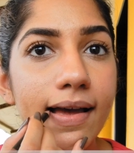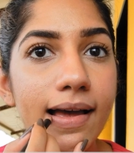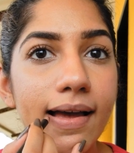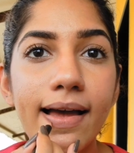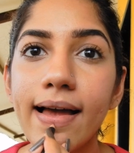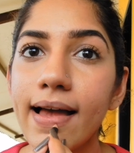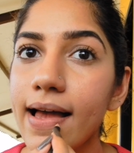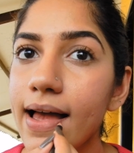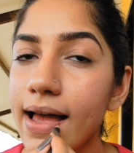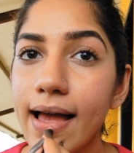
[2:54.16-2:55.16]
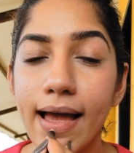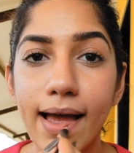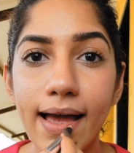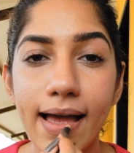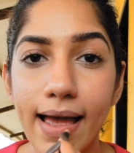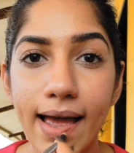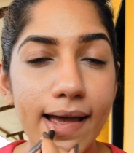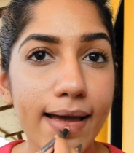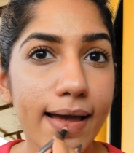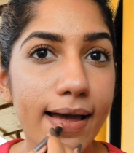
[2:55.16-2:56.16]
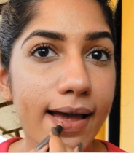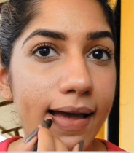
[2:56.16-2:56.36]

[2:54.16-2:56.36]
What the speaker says: complete. I skipped doing the eyes, but I'm definitely